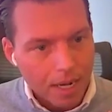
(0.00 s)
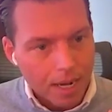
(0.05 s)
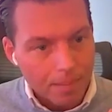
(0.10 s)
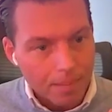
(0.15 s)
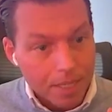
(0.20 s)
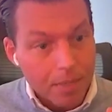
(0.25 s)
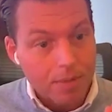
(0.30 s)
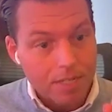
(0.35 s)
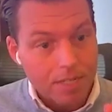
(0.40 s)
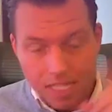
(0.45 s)

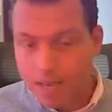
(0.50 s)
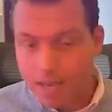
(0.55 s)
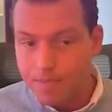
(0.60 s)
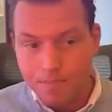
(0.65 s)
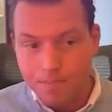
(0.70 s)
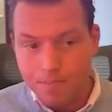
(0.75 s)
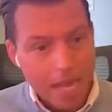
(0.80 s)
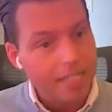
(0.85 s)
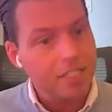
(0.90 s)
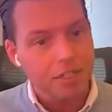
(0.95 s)
He was the
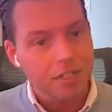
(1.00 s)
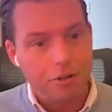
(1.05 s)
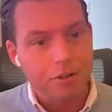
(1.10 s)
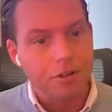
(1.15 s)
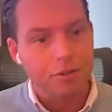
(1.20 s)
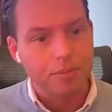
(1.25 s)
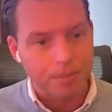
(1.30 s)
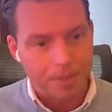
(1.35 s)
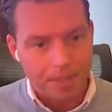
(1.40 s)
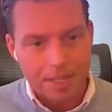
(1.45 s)
best
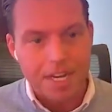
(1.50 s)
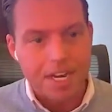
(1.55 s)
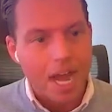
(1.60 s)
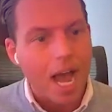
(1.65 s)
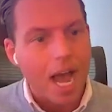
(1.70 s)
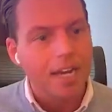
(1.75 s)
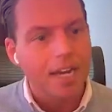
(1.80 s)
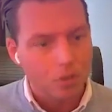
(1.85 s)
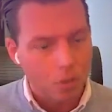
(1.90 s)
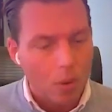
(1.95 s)
group in the
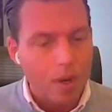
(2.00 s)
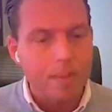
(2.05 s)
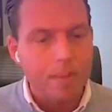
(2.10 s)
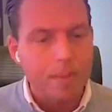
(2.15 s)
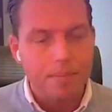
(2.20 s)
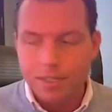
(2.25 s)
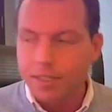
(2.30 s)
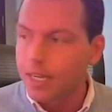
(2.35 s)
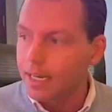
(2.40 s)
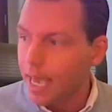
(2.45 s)

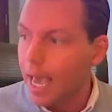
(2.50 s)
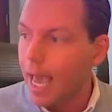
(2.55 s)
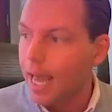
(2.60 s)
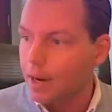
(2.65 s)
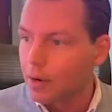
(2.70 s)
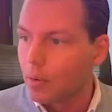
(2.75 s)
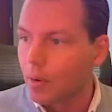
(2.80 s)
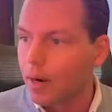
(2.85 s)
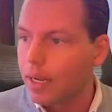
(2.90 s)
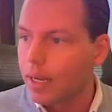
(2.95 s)
non-20% category.